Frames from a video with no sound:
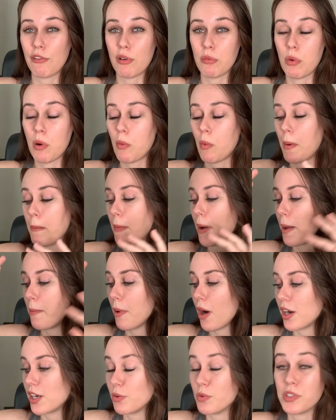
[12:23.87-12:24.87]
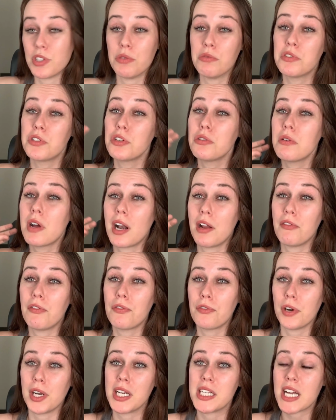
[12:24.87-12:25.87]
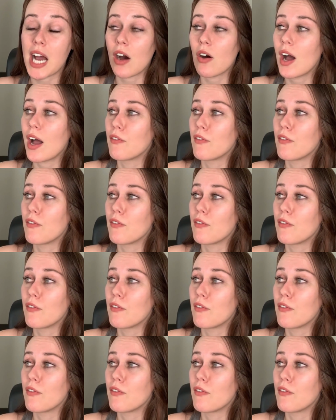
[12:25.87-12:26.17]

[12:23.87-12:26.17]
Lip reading: from what my body was used to, and I freaked out.